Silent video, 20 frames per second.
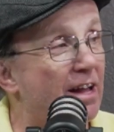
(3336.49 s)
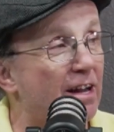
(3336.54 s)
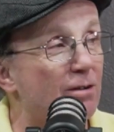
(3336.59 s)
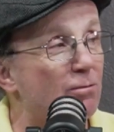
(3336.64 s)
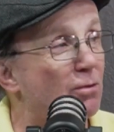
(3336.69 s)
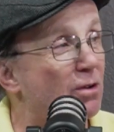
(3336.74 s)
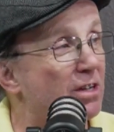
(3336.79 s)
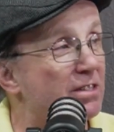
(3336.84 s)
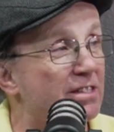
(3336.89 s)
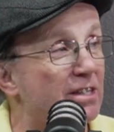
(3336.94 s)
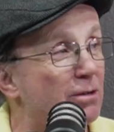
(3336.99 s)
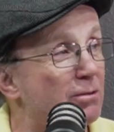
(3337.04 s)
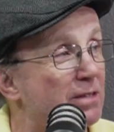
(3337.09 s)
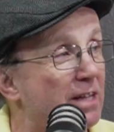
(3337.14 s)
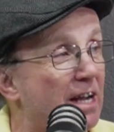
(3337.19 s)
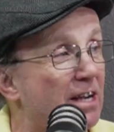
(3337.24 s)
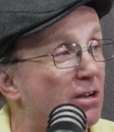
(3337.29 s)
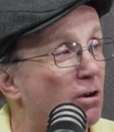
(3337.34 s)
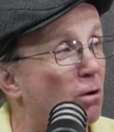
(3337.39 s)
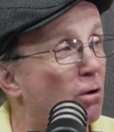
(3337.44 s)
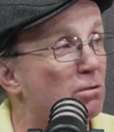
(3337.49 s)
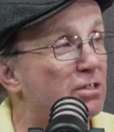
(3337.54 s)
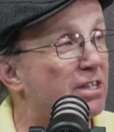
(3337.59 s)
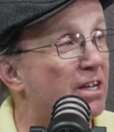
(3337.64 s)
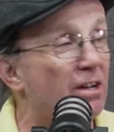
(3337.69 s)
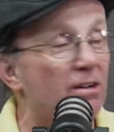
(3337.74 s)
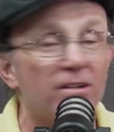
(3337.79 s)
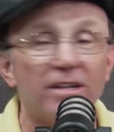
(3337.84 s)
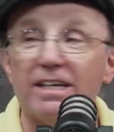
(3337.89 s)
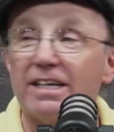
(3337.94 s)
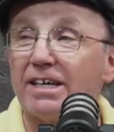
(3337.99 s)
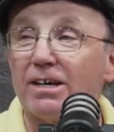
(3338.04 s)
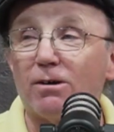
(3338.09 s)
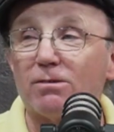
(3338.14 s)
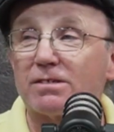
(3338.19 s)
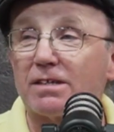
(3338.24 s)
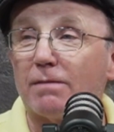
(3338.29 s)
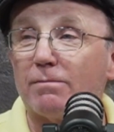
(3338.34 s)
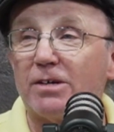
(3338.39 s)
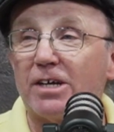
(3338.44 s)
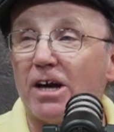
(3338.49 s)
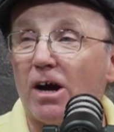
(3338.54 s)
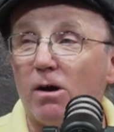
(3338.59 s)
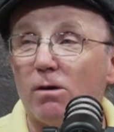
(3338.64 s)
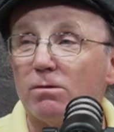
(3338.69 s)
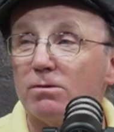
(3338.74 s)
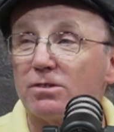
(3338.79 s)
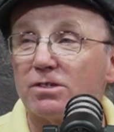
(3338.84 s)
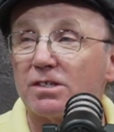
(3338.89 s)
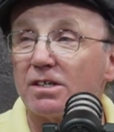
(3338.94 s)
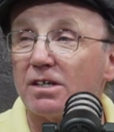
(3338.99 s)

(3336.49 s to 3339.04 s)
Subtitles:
I don't want to deal with that coach killer. He kills every coach.